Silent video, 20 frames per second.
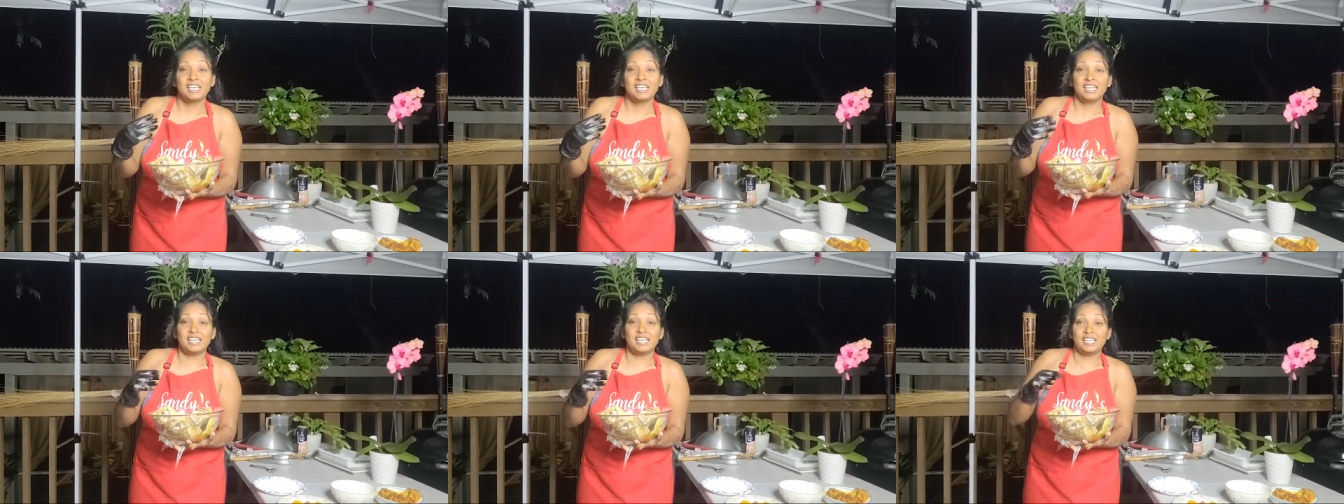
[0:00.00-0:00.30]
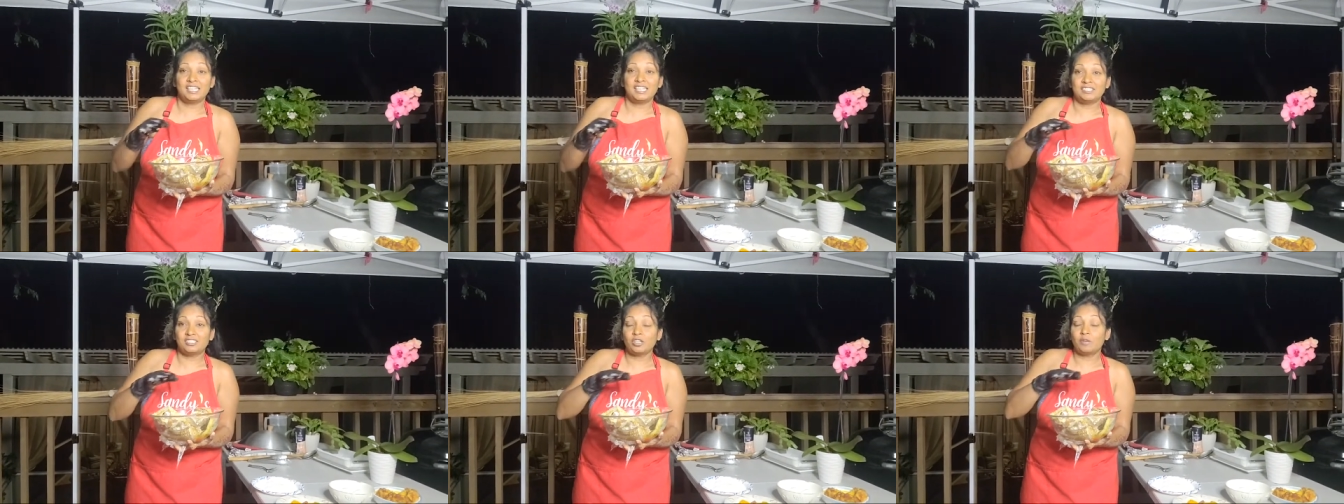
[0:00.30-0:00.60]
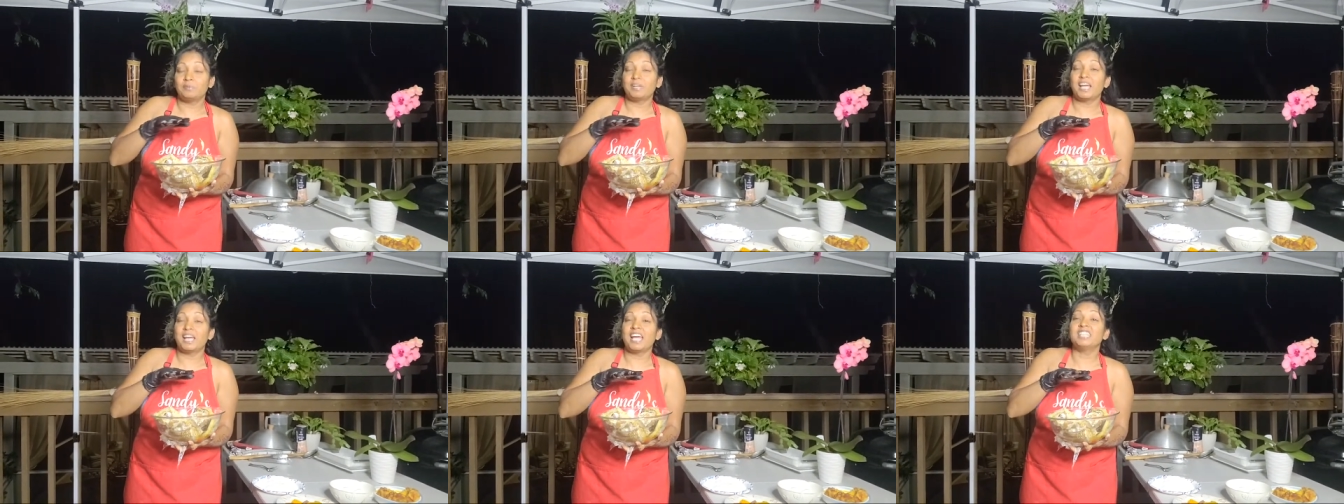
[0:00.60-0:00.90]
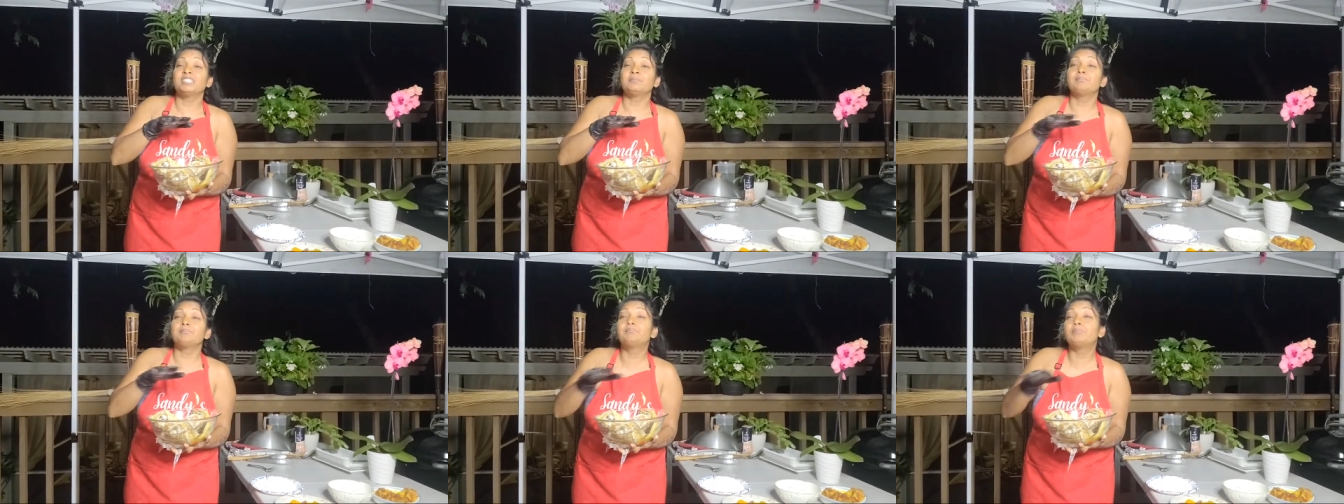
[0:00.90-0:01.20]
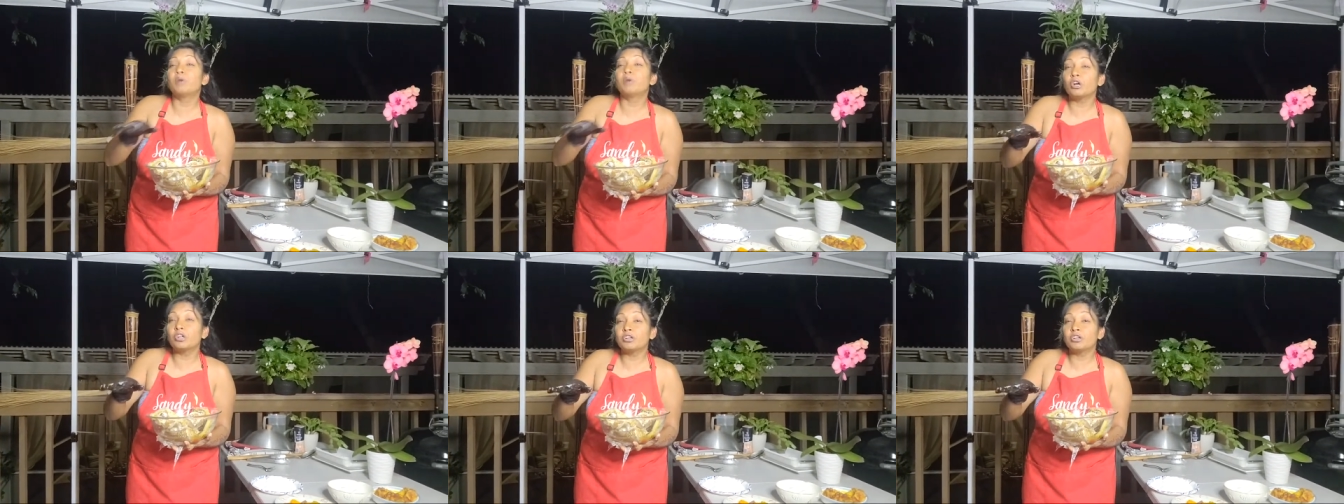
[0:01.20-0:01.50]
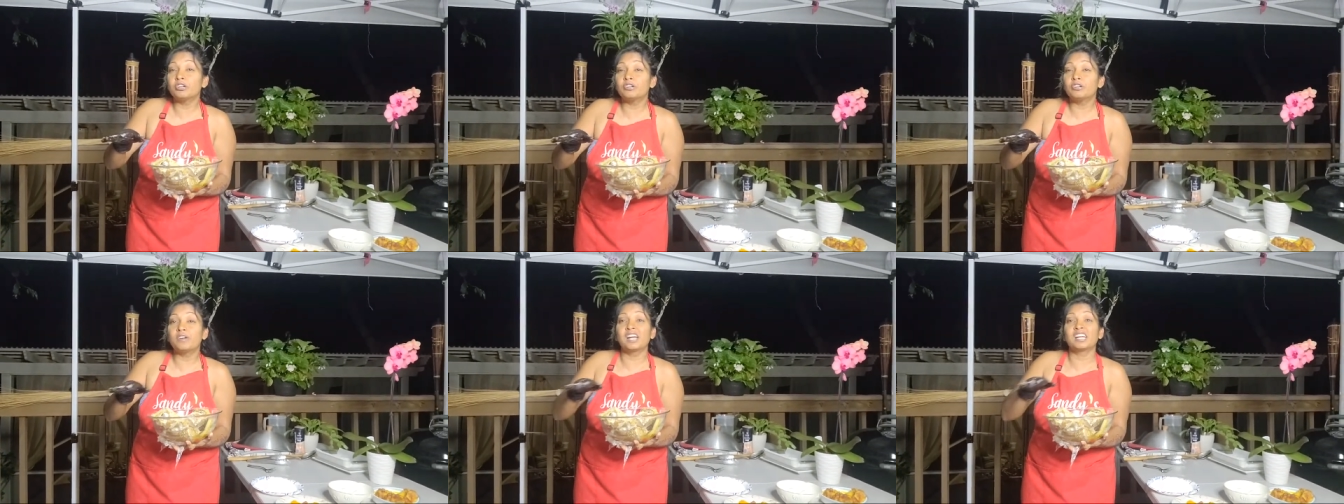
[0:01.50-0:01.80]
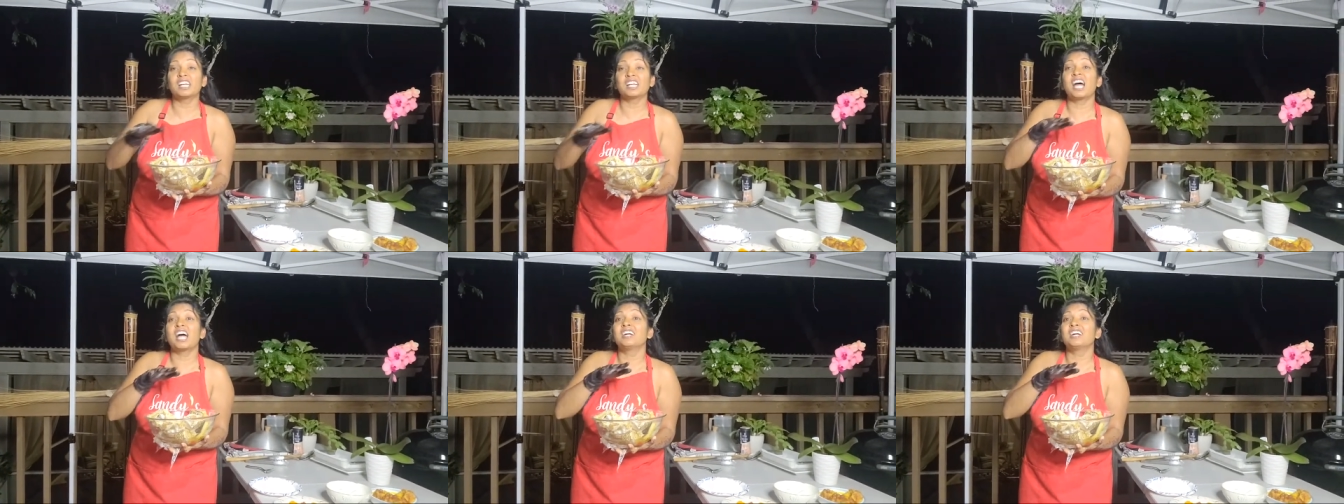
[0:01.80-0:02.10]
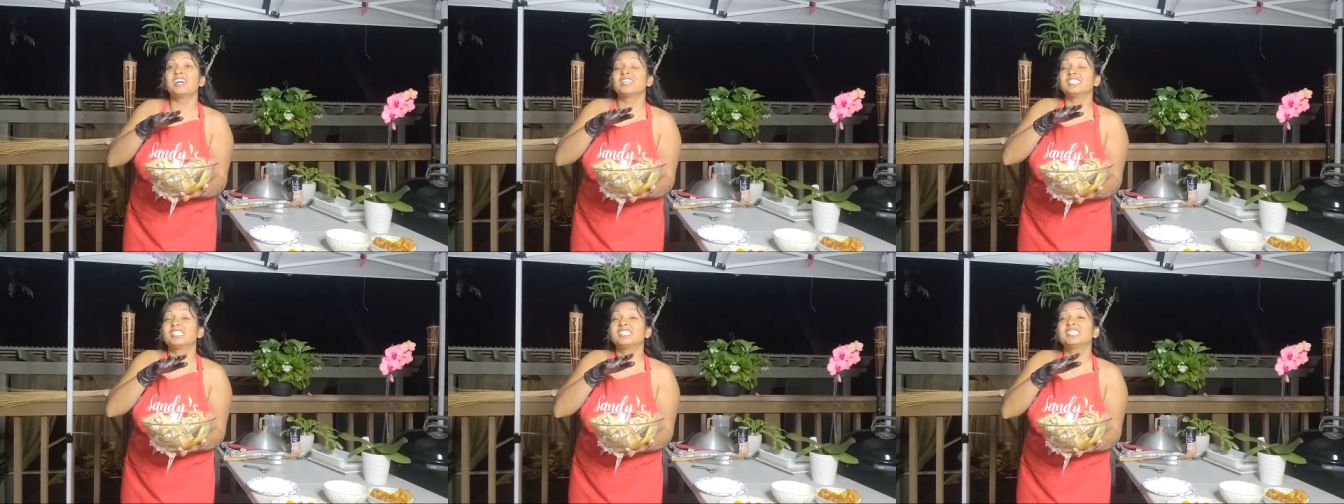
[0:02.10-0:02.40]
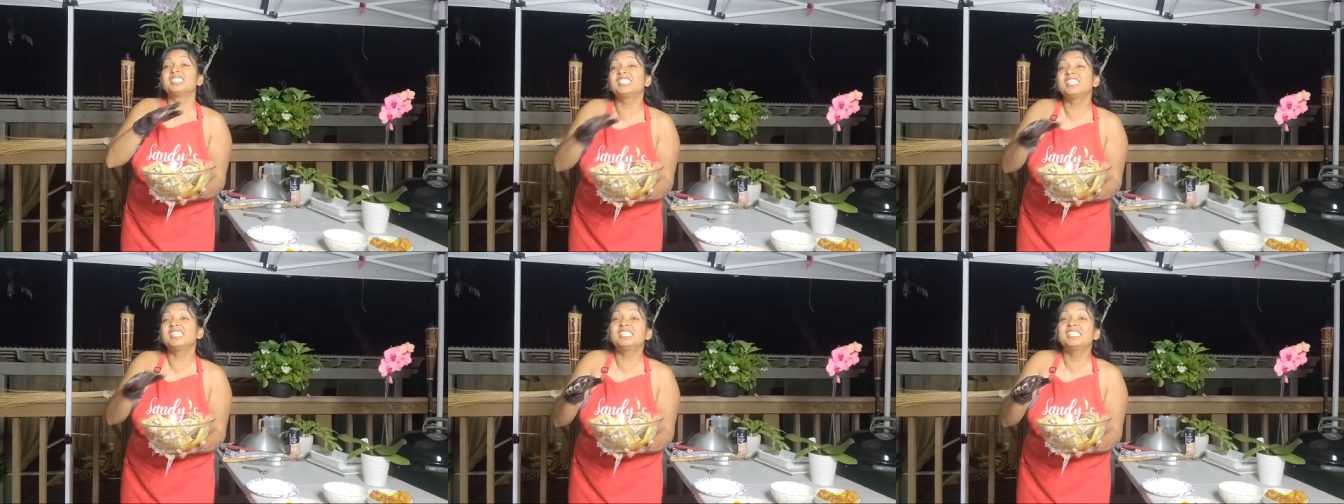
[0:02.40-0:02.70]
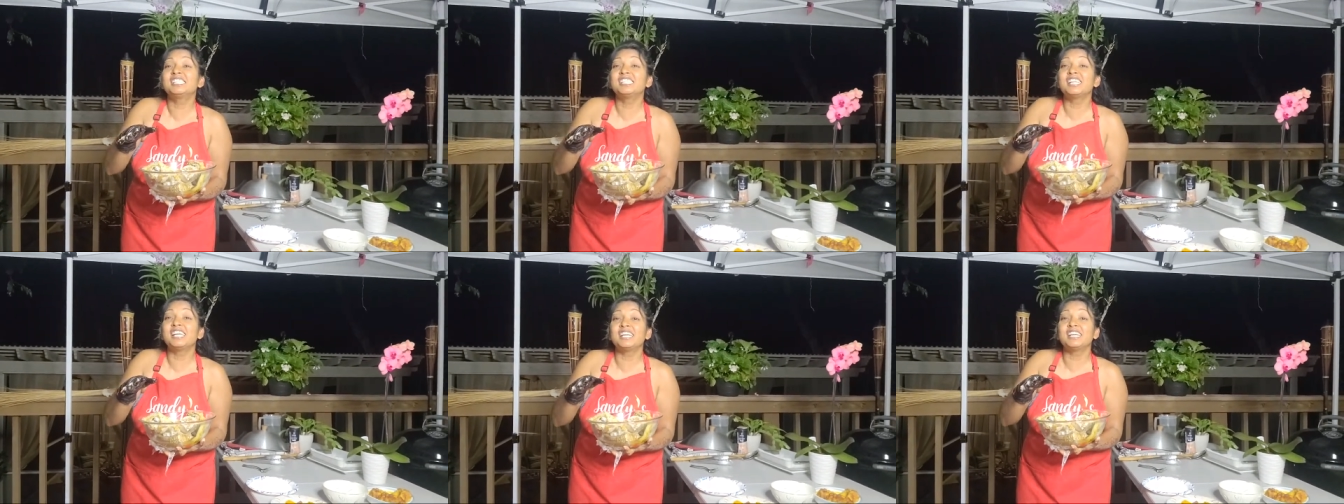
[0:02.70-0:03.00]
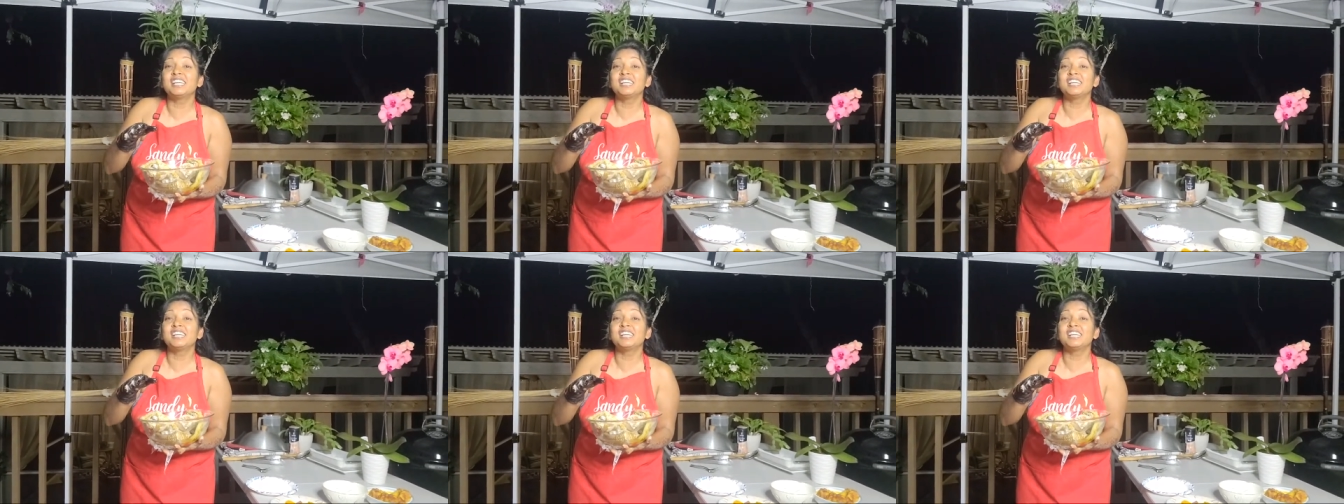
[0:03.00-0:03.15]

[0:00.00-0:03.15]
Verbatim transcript: in some nice butter and garden seasoning.